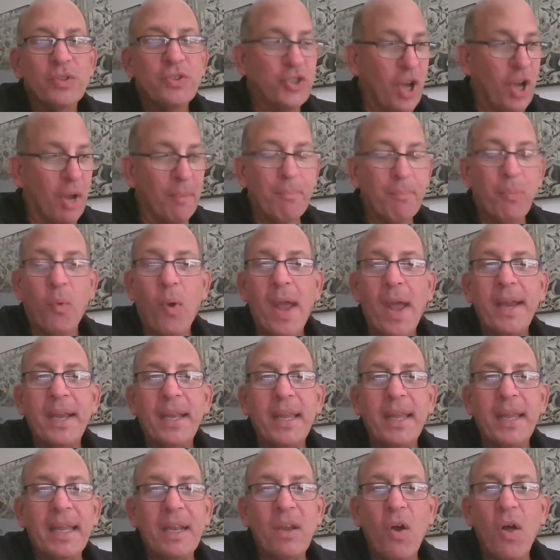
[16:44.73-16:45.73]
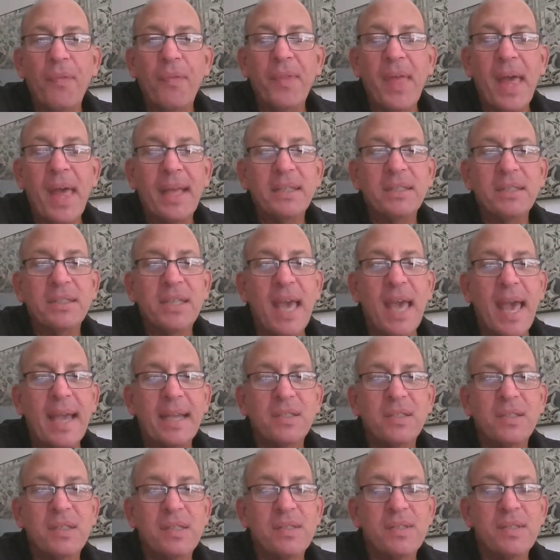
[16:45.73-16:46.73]
jump right in on that
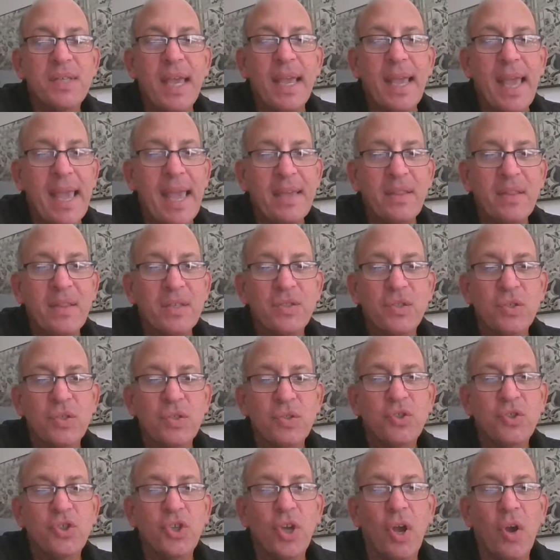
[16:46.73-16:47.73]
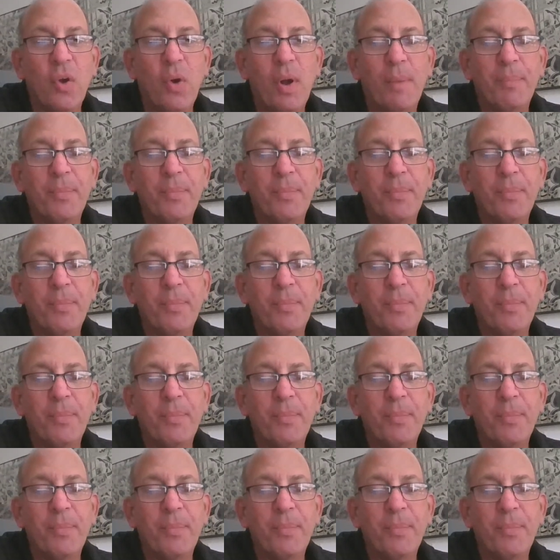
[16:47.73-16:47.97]
text and say, hey, this is Joe.